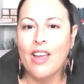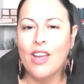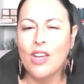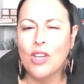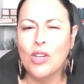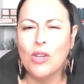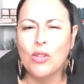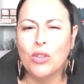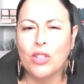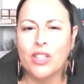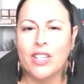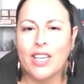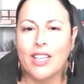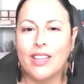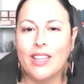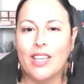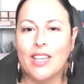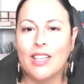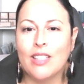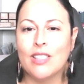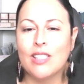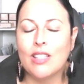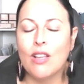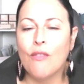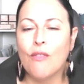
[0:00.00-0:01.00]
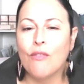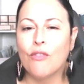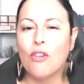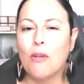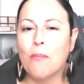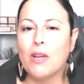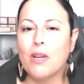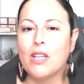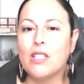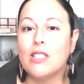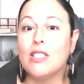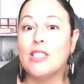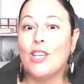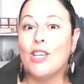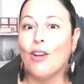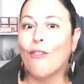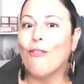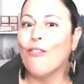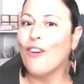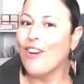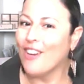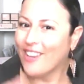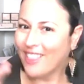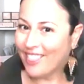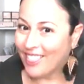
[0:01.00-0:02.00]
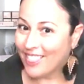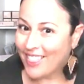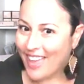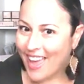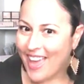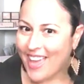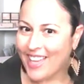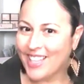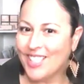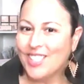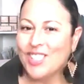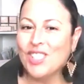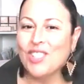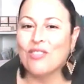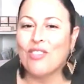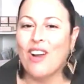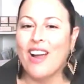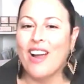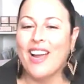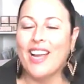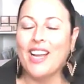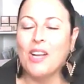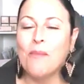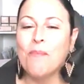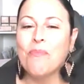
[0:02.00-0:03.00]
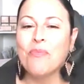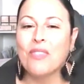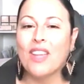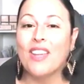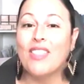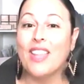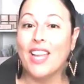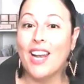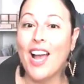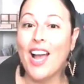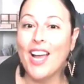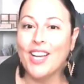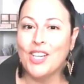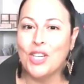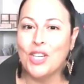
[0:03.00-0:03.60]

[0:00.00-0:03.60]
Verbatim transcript: you look at things from a different lens, right, than I